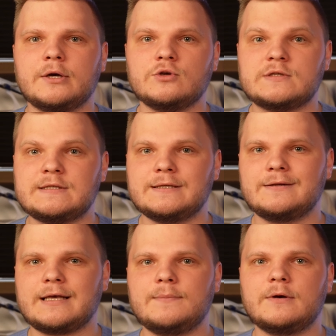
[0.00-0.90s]
but you still
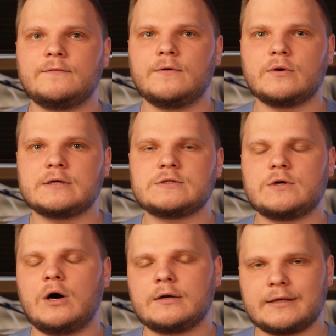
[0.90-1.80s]
keep it focused
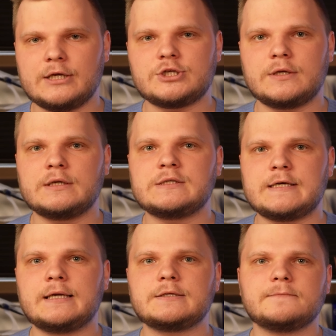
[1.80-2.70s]
on kitchen
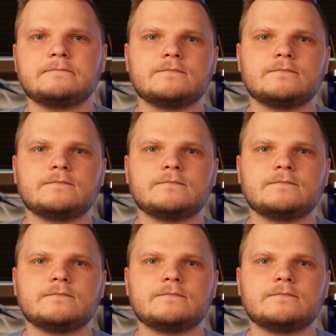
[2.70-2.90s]
intent.